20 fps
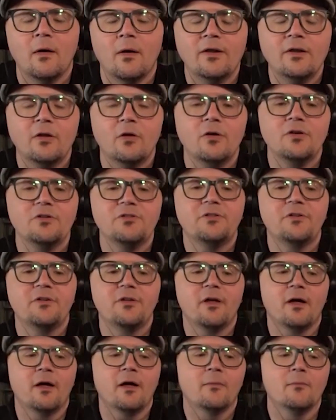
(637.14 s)
Now, I noticed
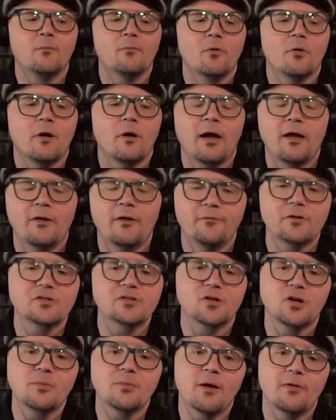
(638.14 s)
I had first
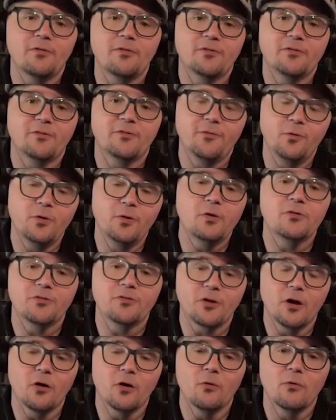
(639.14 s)
heard about this a few years
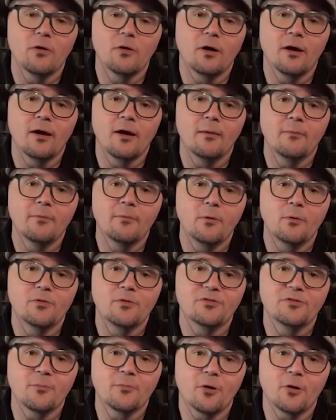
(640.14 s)
ago. There
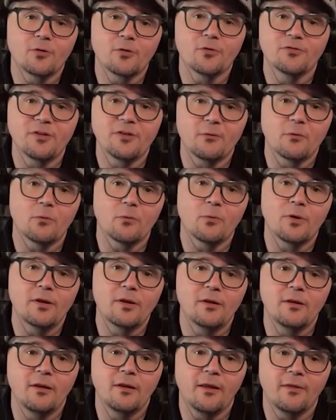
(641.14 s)
was some articles that were
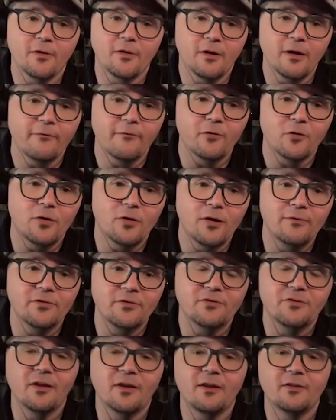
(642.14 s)
written, and the governor
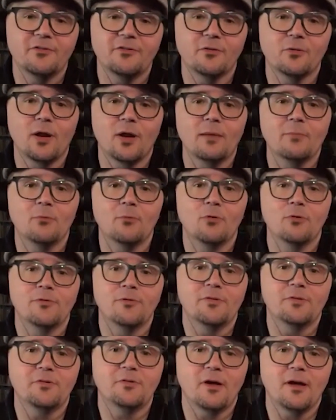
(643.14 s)
even said it's the right move
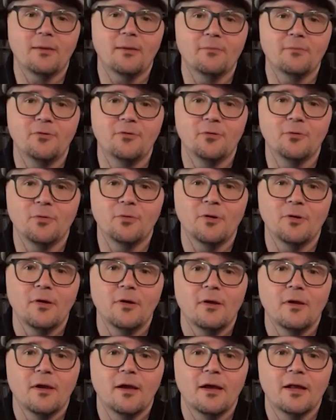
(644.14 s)
at the time to
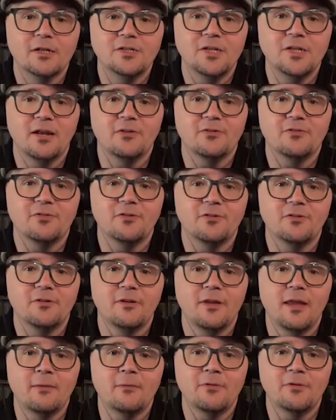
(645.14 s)
change the
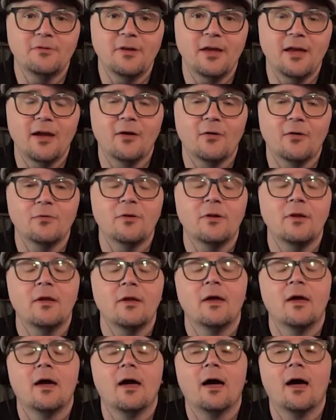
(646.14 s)
name of the town.
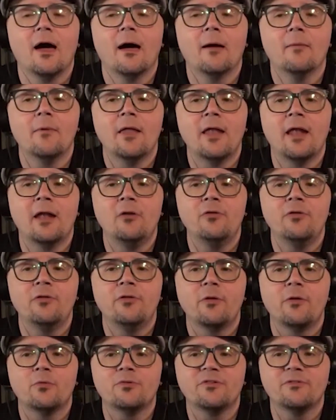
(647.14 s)
And I knew
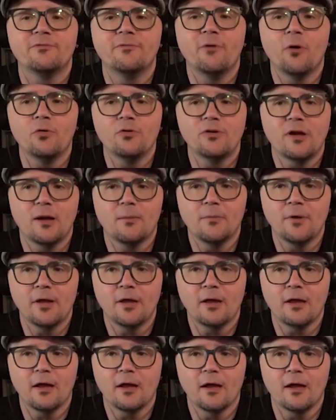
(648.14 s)
that there was a vote
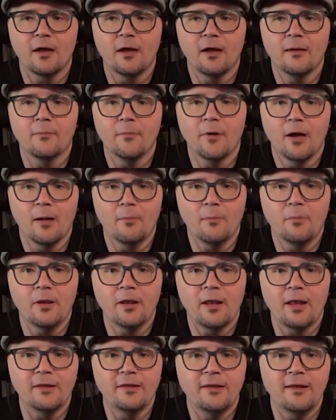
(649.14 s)
coming up,
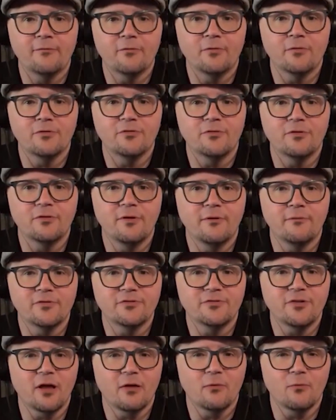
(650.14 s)
and I never
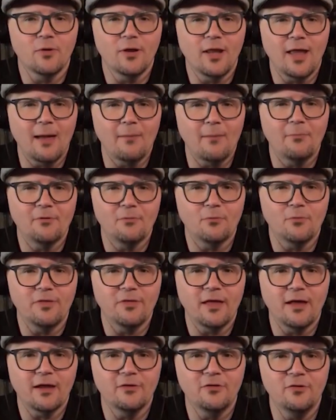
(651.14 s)
saw what happened with
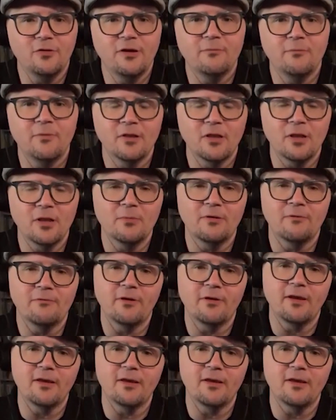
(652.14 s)
that. Can you give me a little bit